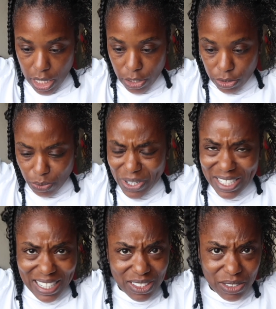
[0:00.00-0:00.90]
where
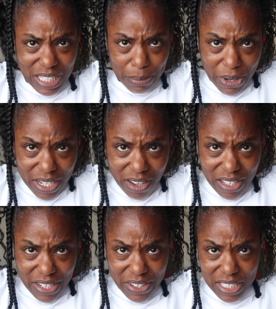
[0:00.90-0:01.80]
did I lose that braid? Y'all
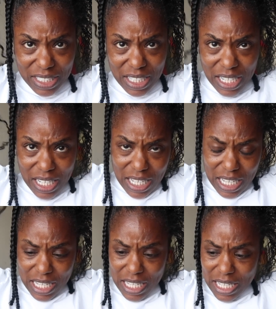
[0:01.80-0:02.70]
hear this?
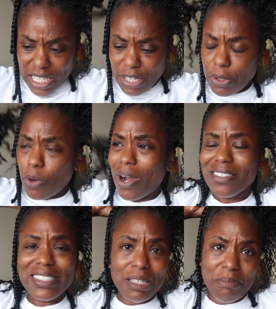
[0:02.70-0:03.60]
It
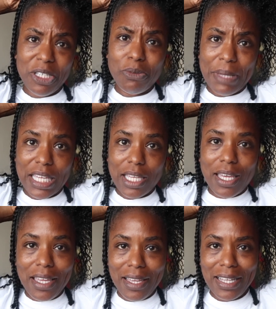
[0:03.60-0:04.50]
requires like meal
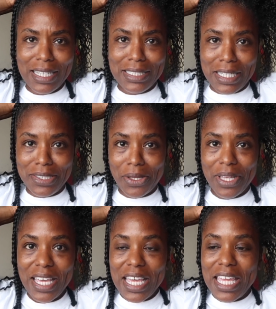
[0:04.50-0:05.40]
making because
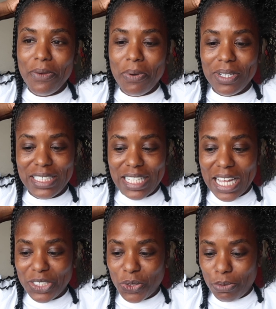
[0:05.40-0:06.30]
he wants an
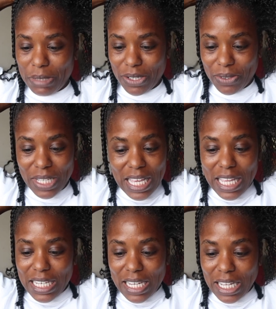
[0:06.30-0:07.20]
actual meal.
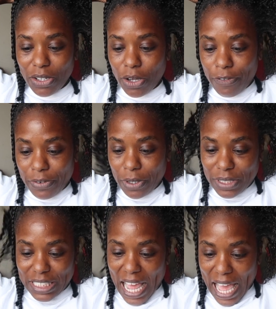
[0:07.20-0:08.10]
He's not gonna go for no
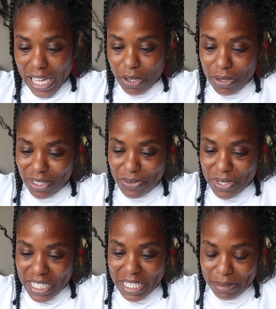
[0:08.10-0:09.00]
snack
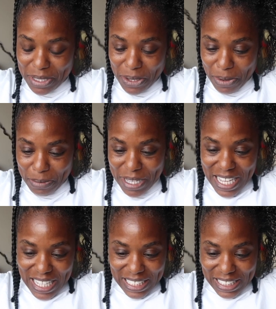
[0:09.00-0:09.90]
when he comes home.
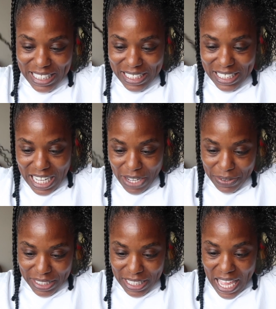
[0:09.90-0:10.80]
That's not how
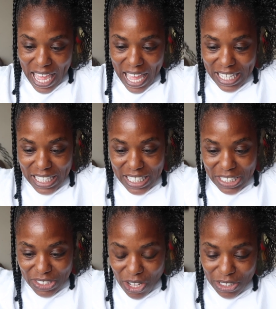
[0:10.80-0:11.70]
he's. And then
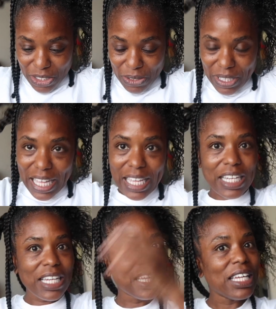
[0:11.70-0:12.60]
there's also like